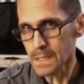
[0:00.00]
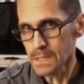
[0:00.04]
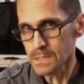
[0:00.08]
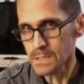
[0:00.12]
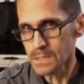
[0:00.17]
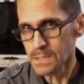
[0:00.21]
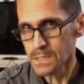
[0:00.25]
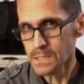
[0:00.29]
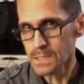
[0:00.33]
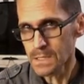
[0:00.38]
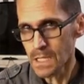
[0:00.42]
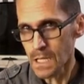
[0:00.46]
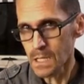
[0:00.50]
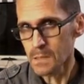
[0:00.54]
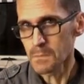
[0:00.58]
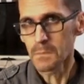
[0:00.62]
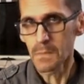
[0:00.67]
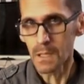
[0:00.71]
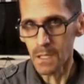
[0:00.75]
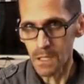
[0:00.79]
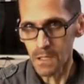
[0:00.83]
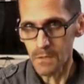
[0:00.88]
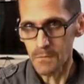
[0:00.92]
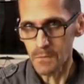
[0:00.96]
a
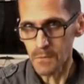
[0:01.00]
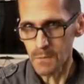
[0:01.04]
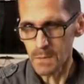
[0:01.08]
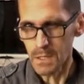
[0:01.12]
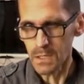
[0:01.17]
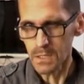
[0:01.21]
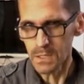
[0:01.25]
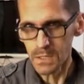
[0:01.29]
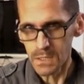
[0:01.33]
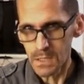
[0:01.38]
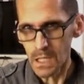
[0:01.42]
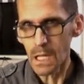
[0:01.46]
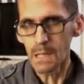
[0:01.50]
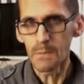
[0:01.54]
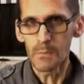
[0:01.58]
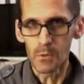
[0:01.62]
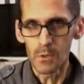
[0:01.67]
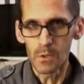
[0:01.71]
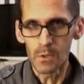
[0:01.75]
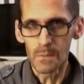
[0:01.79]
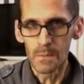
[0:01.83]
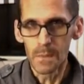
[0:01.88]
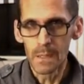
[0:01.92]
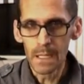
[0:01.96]
standby for me, a
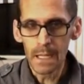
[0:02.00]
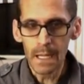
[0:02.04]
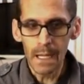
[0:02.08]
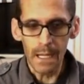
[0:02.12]
staple,